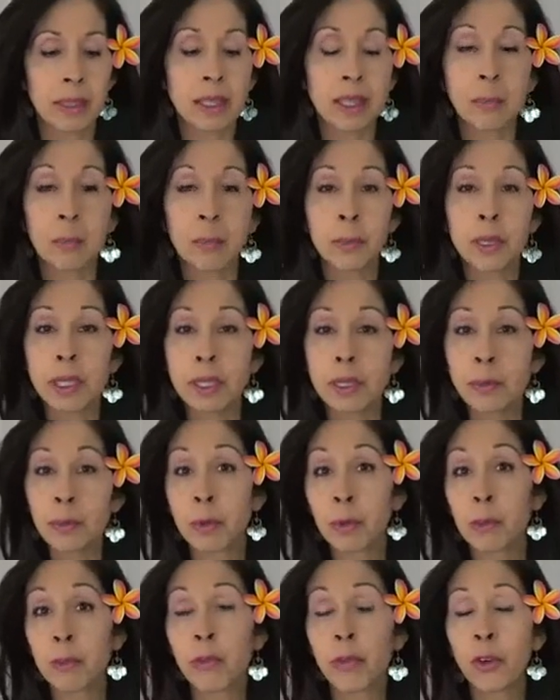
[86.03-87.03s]
but
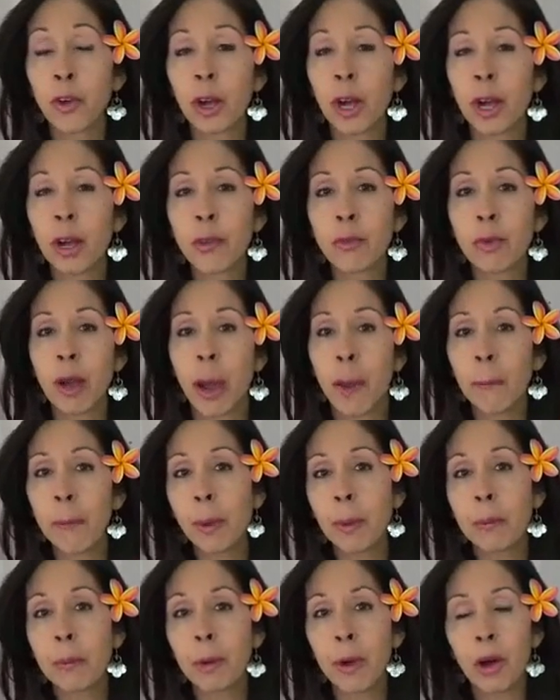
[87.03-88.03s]
before I wrap
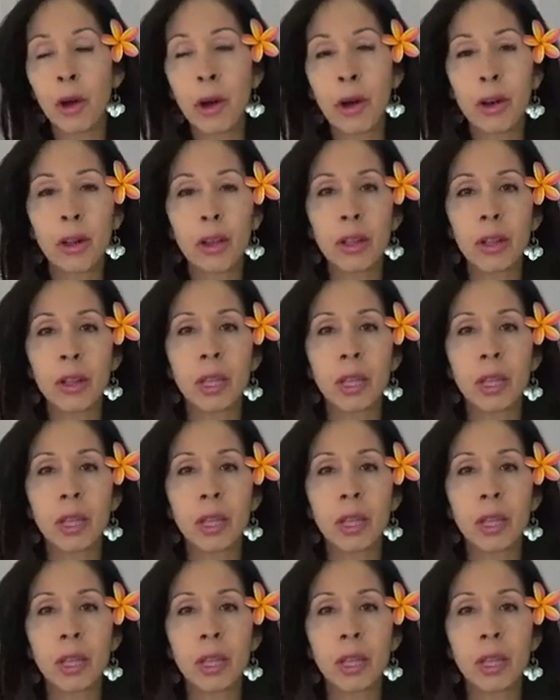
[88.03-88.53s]
up all